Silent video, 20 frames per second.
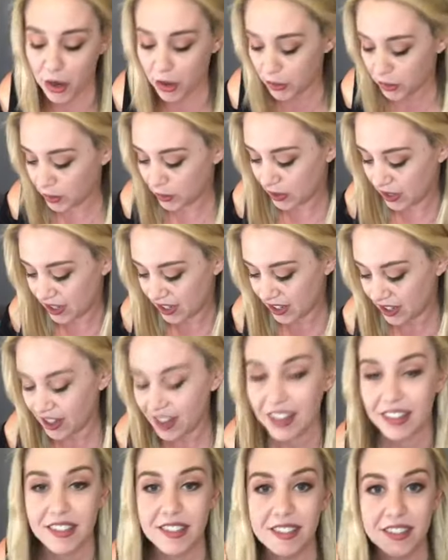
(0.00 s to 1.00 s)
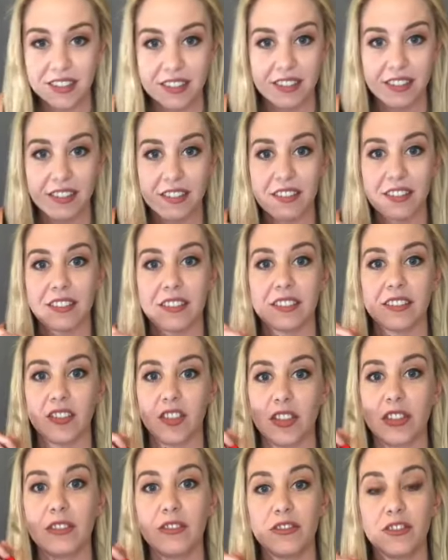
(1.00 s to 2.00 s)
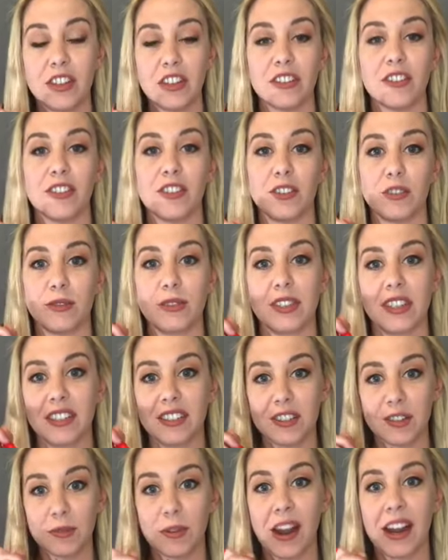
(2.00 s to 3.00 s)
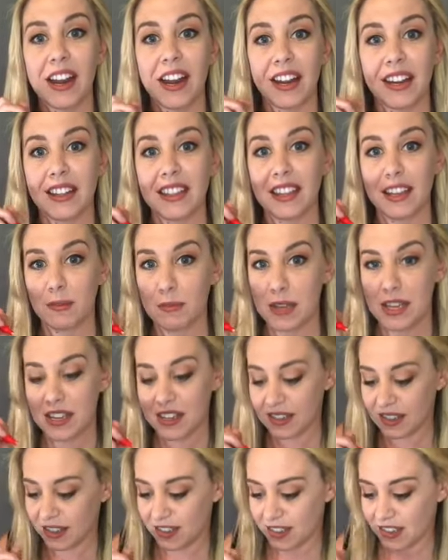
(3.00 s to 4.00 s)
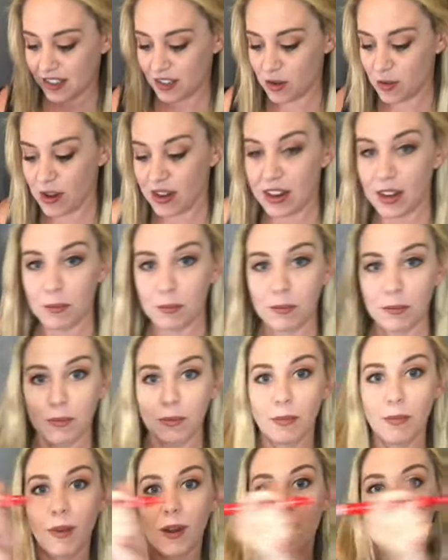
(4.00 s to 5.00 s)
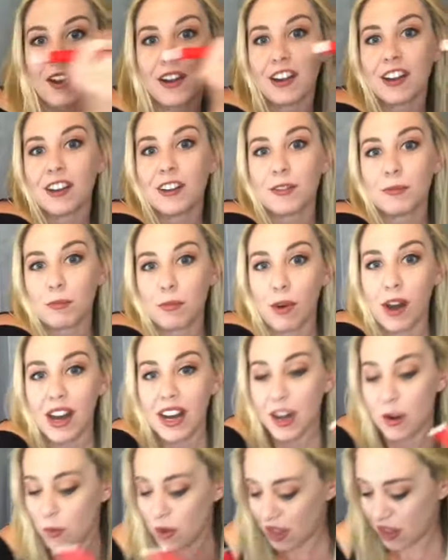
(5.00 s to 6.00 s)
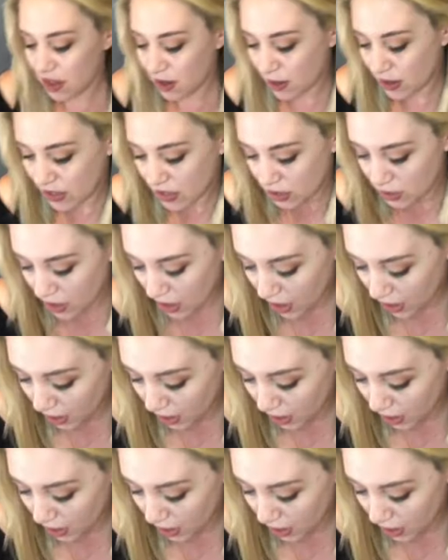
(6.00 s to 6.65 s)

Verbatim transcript: know it's just fear-inducing to write anything because you end up bringing it with you as you